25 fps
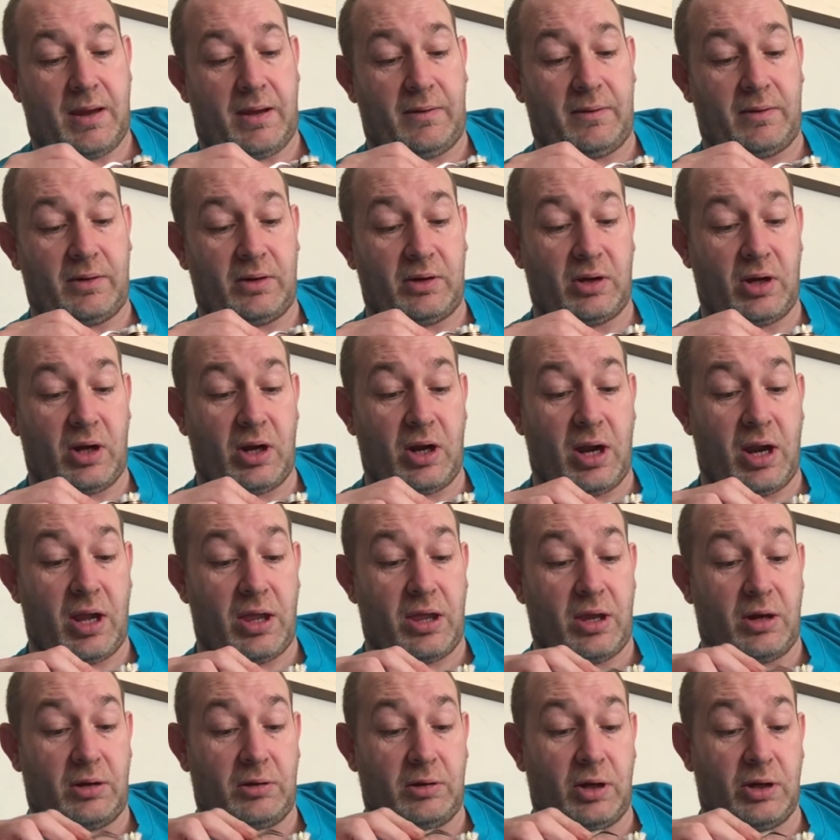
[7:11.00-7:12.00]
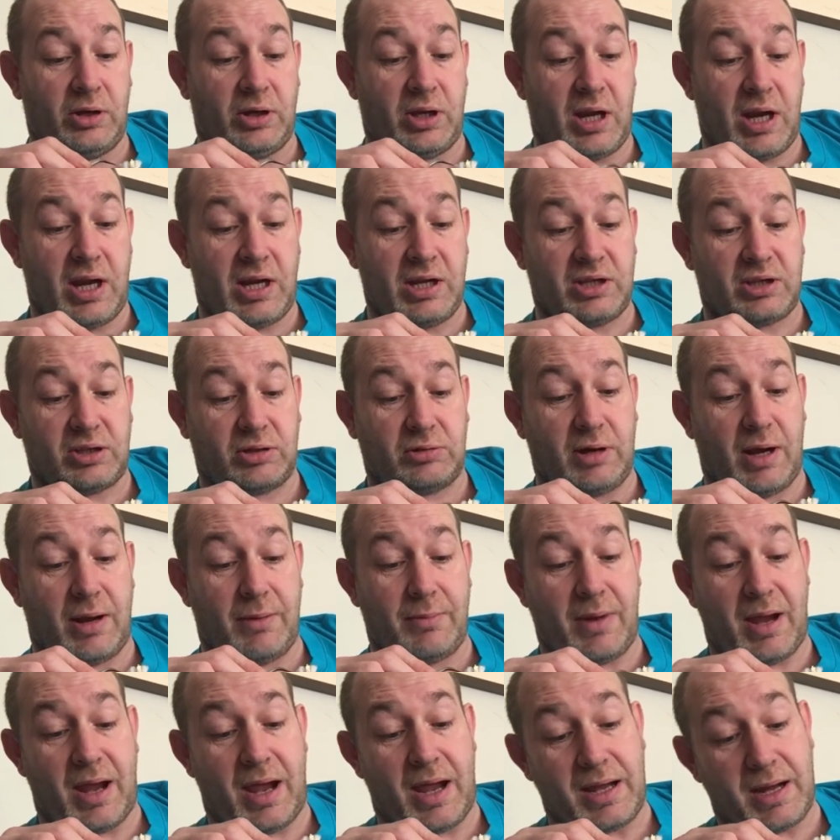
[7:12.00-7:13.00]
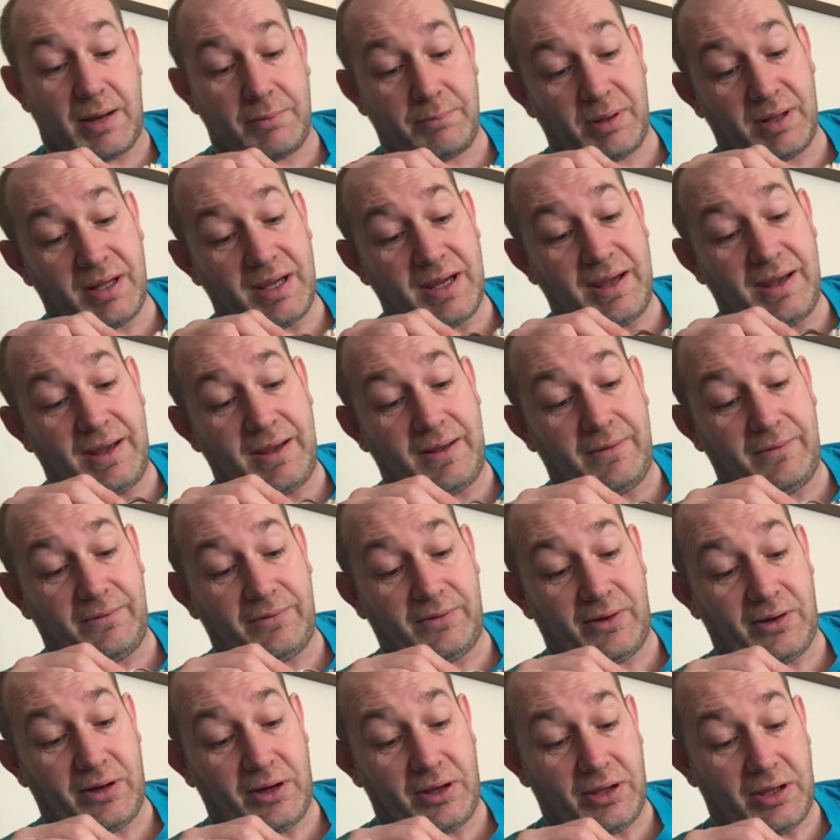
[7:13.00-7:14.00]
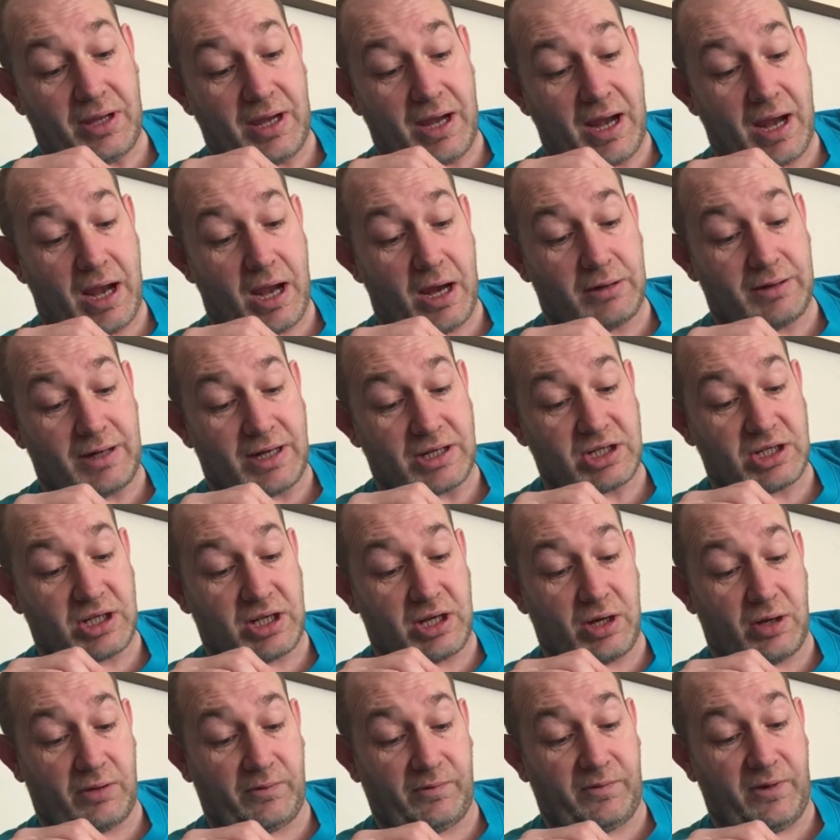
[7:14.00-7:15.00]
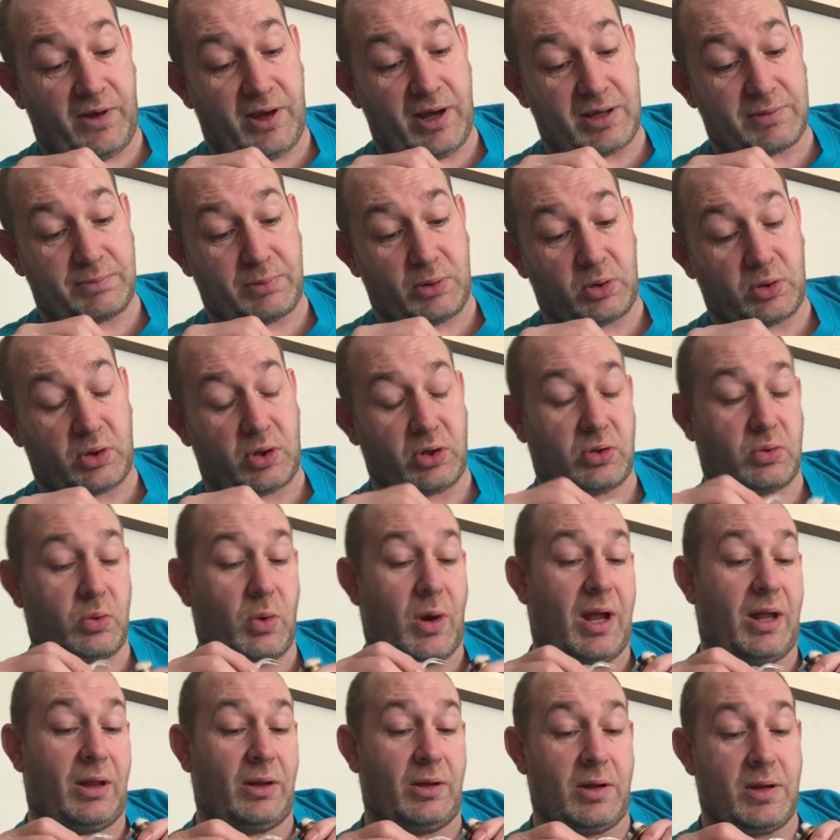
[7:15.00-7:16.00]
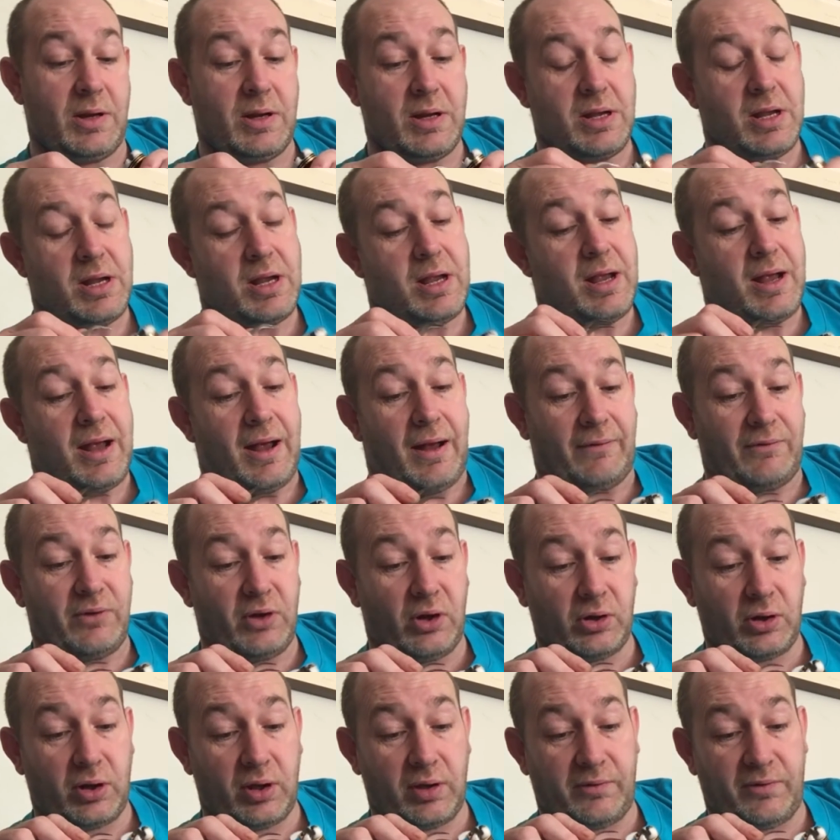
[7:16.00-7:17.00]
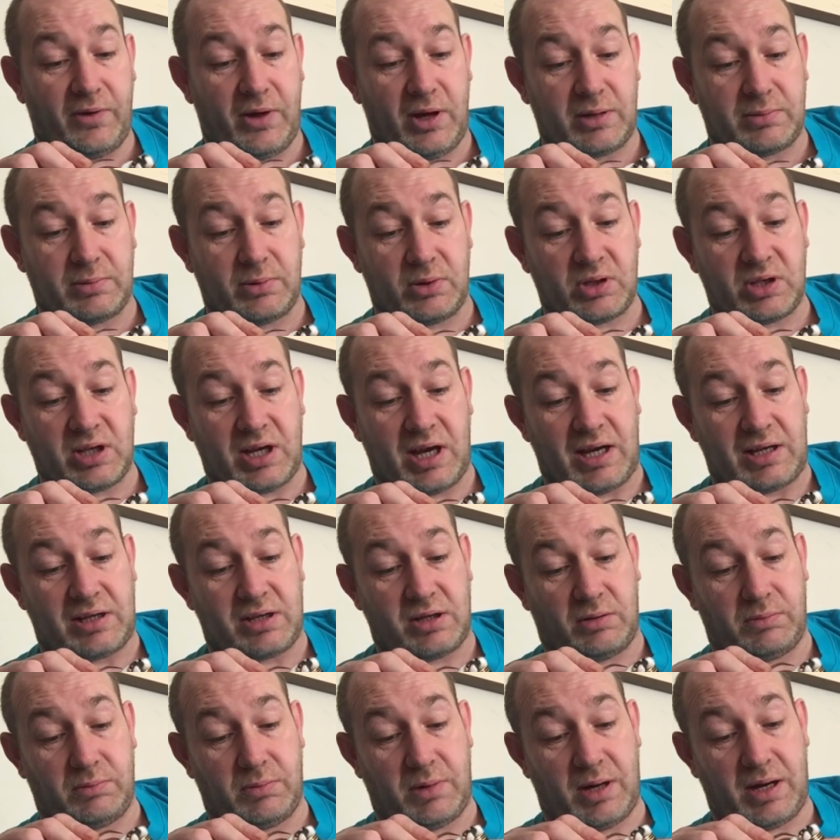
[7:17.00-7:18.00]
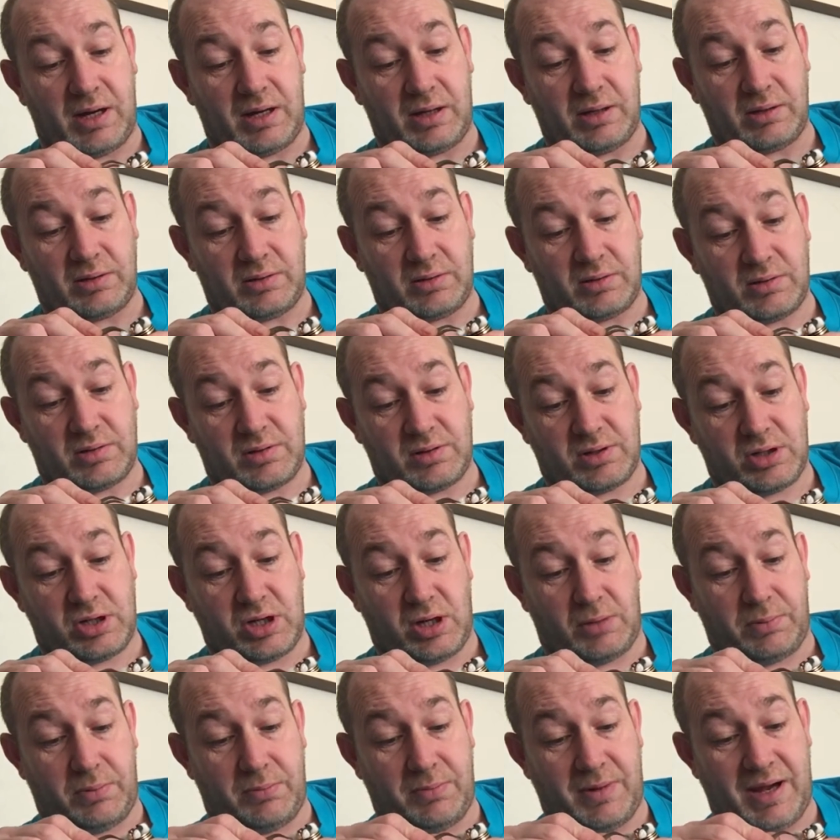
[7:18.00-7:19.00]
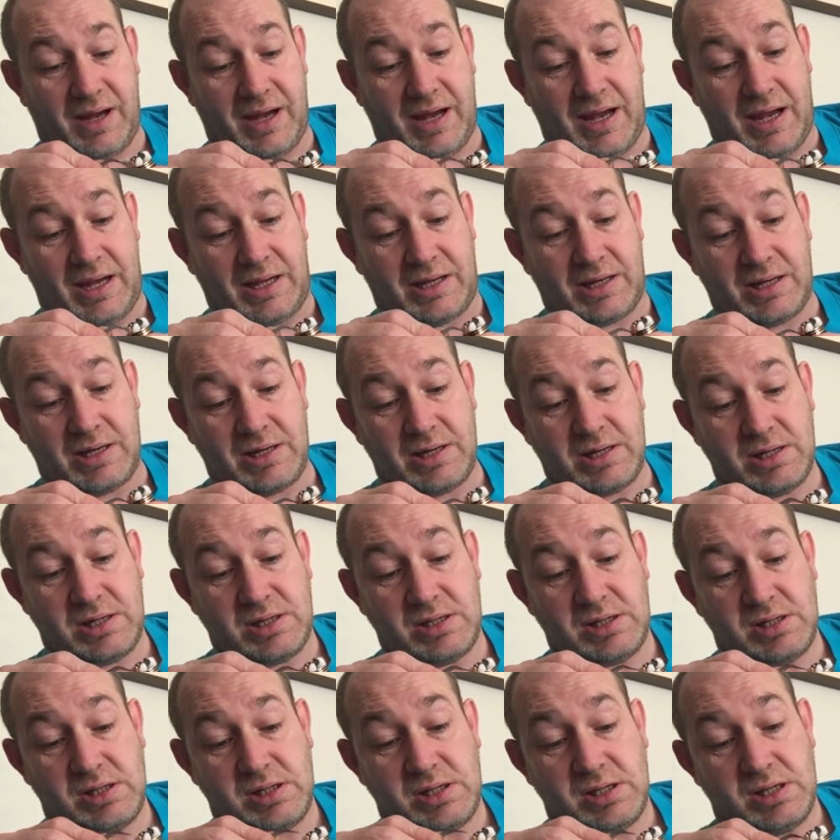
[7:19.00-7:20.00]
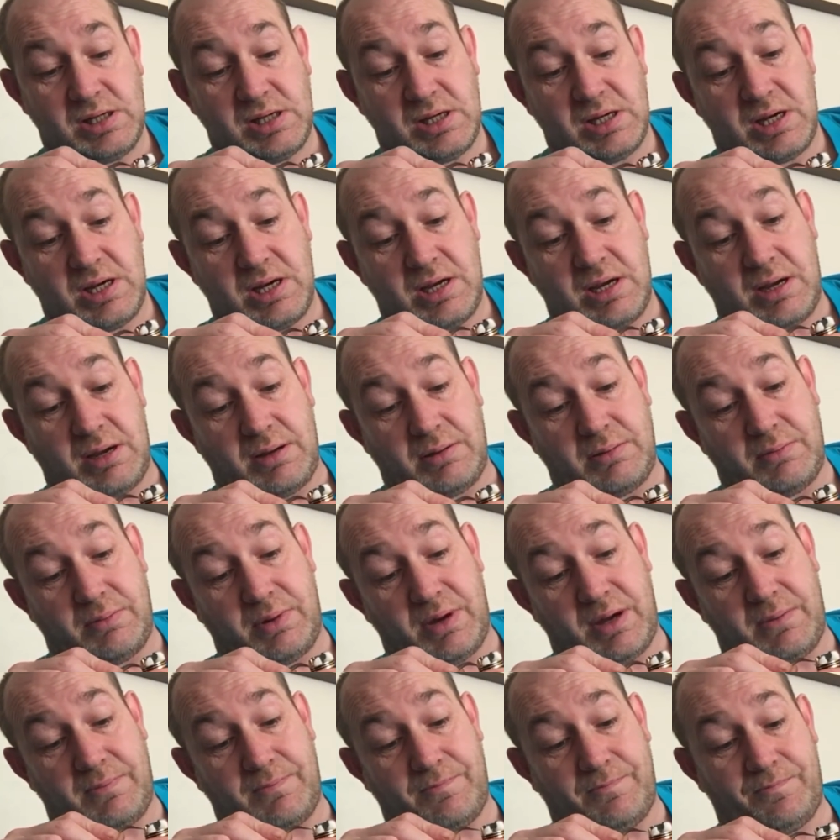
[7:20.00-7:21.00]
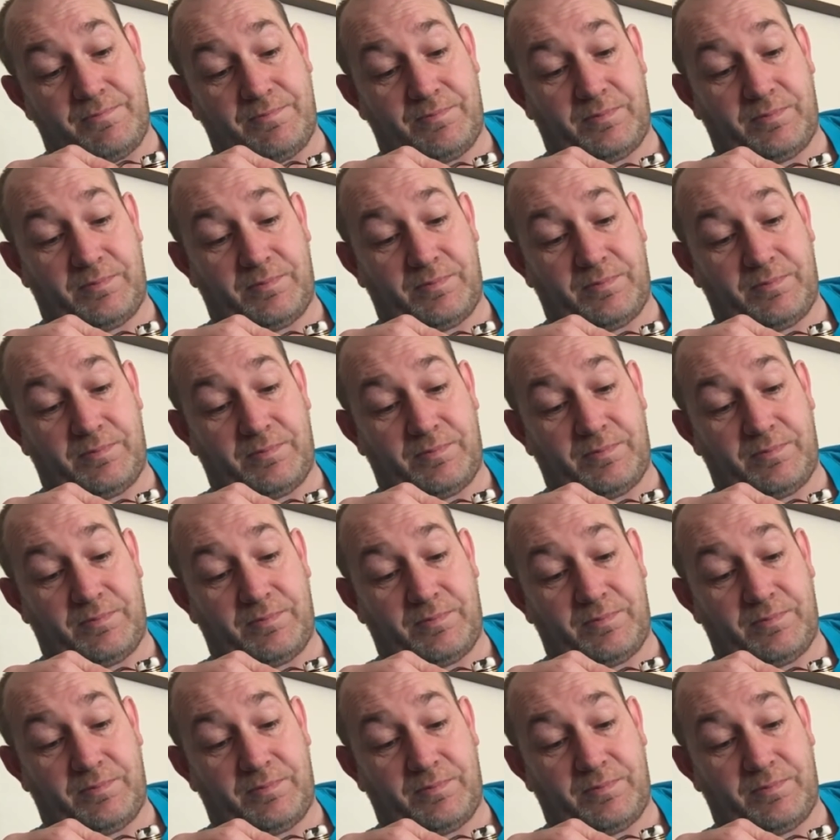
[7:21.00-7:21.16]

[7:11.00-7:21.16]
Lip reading: and they're on Instagram, and I believe they are actually on Facebook as well. I've not got the Facebook site off my top of my head. I'm a bit